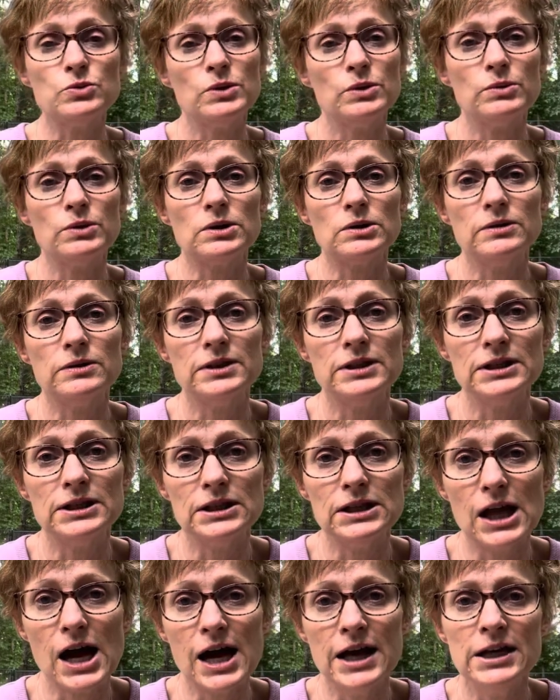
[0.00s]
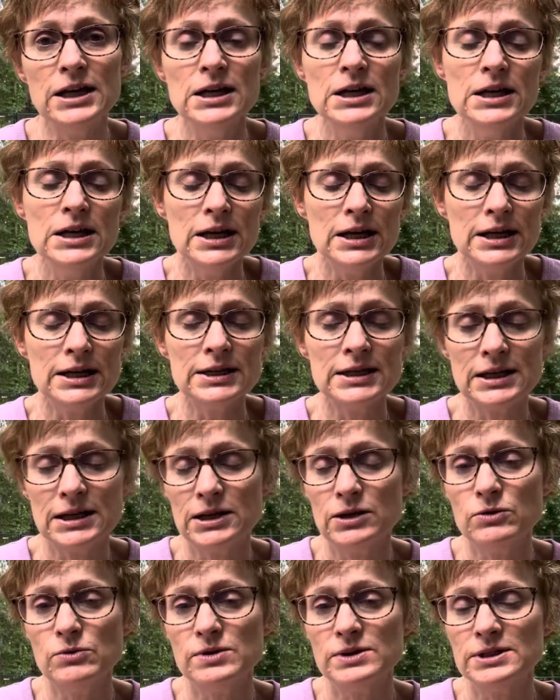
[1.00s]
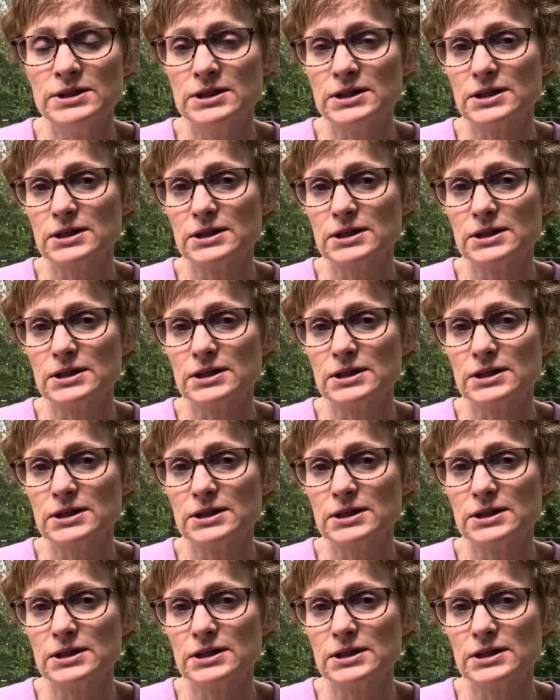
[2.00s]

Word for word: We work with it a lot. And he was